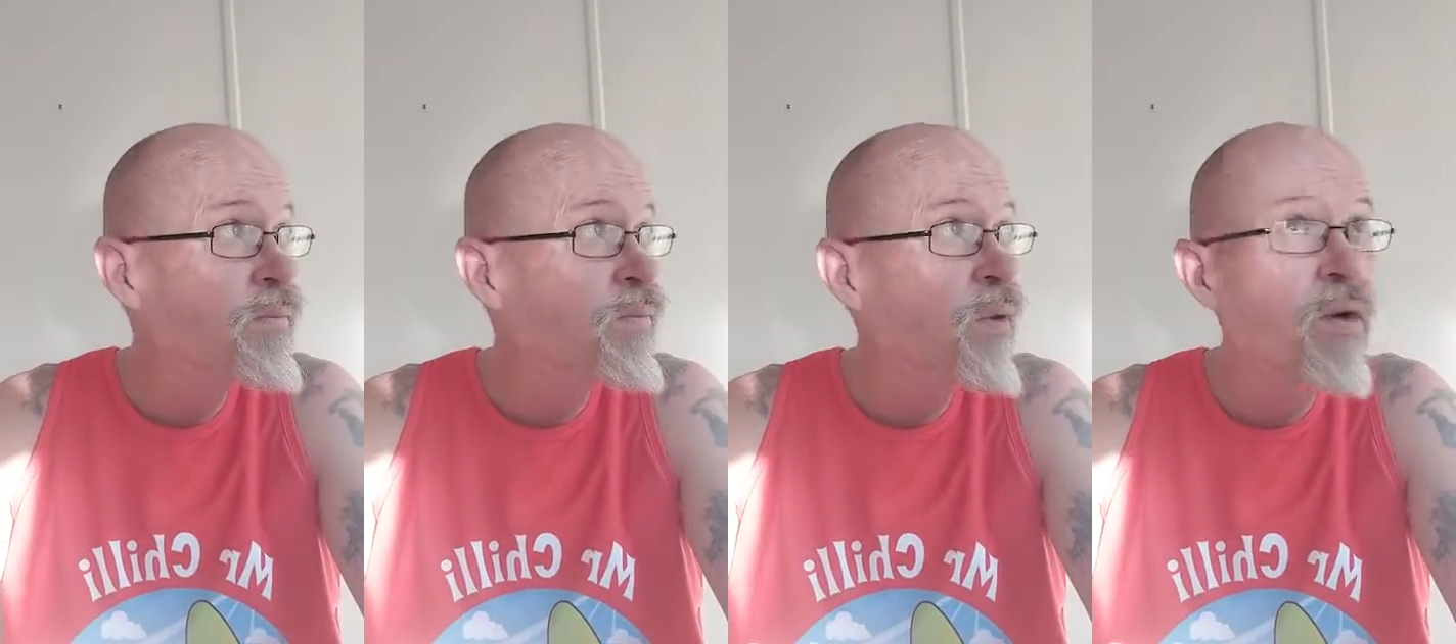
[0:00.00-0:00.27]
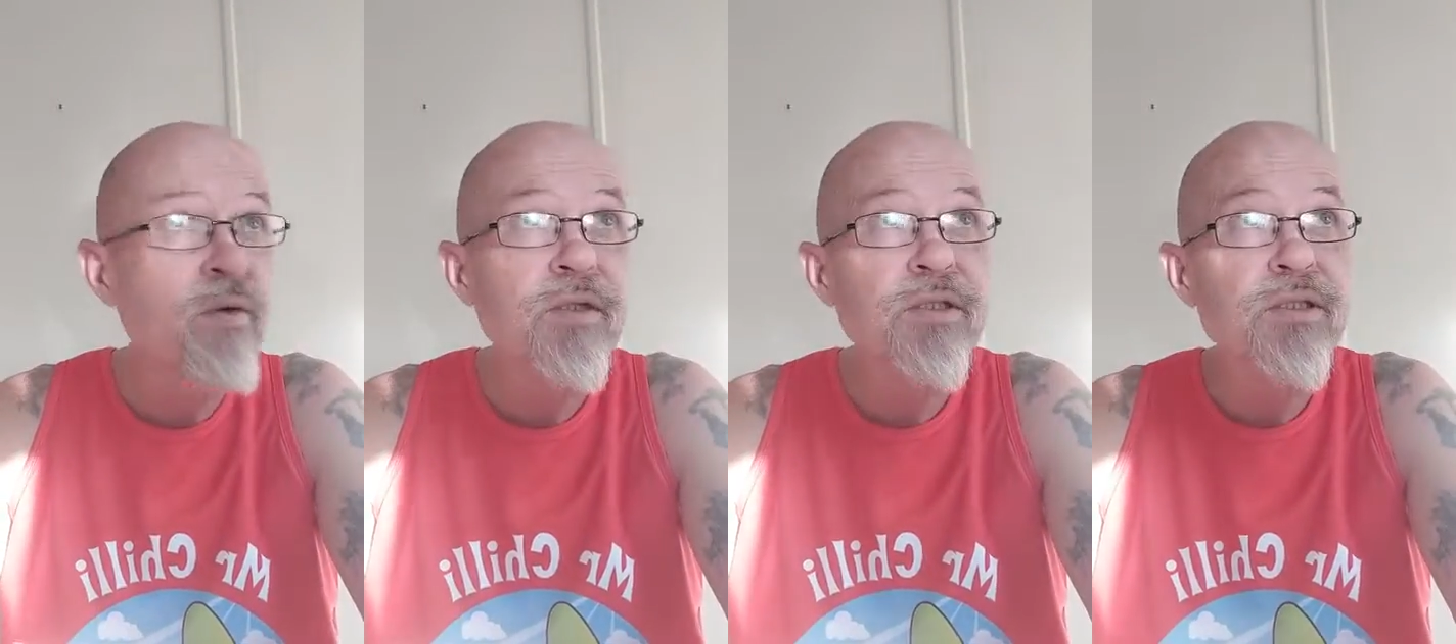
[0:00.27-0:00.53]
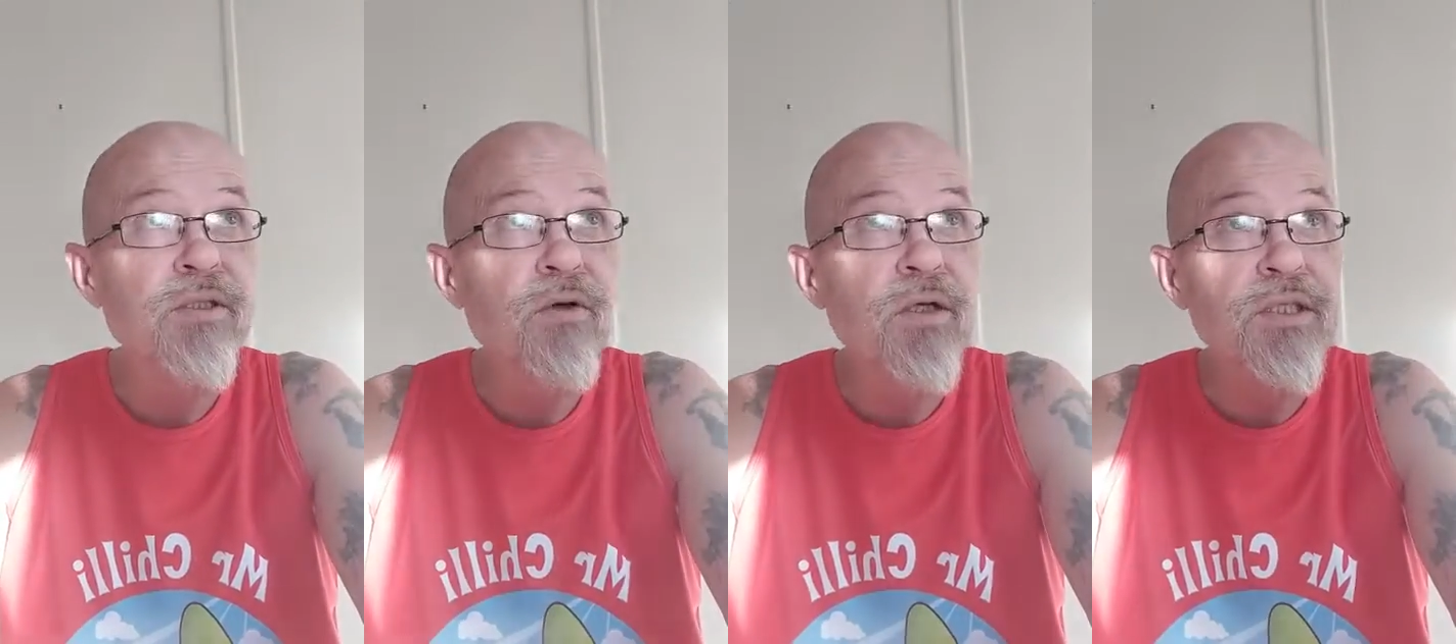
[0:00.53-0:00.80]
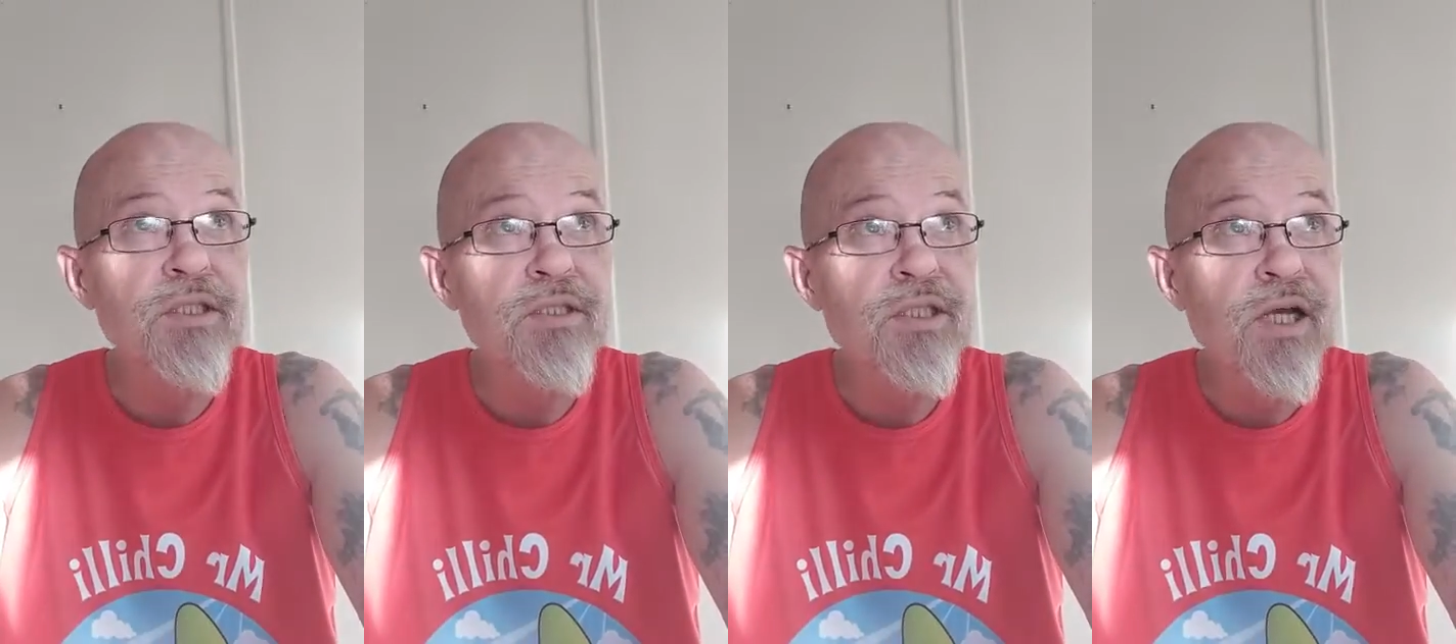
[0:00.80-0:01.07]
While it's
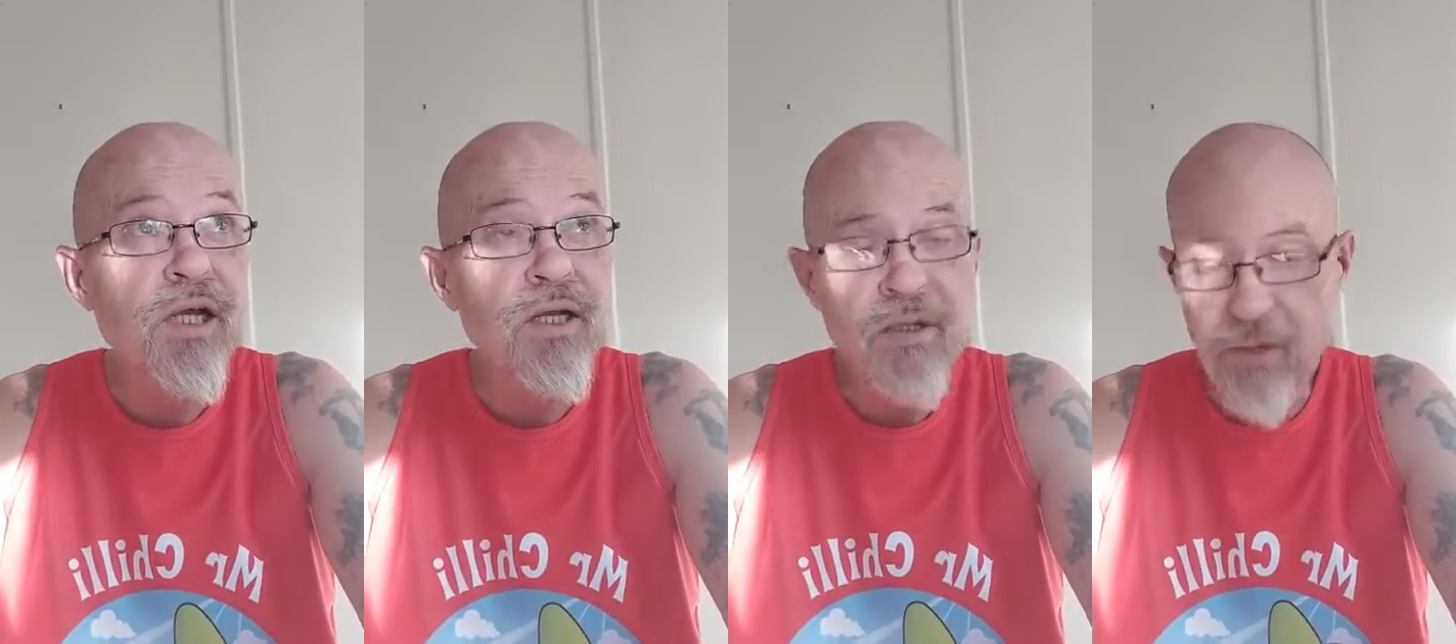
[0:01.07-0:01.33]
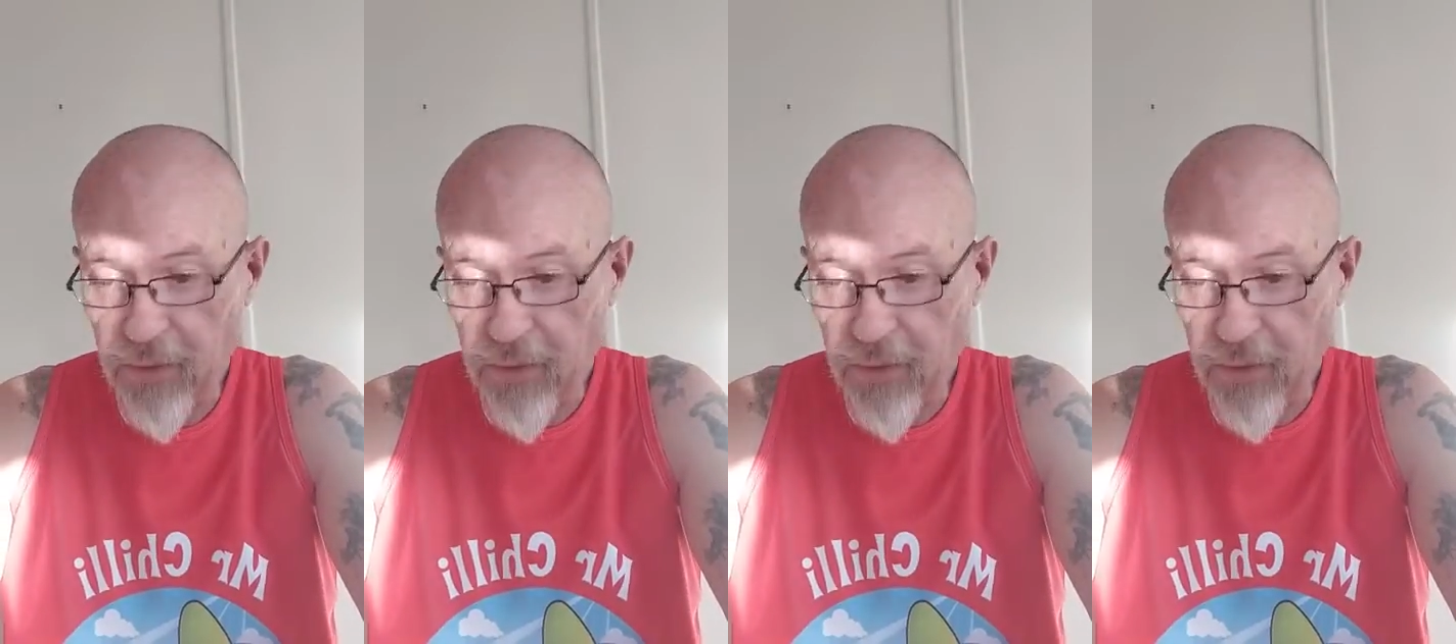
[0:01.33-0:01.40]
nice and sunny,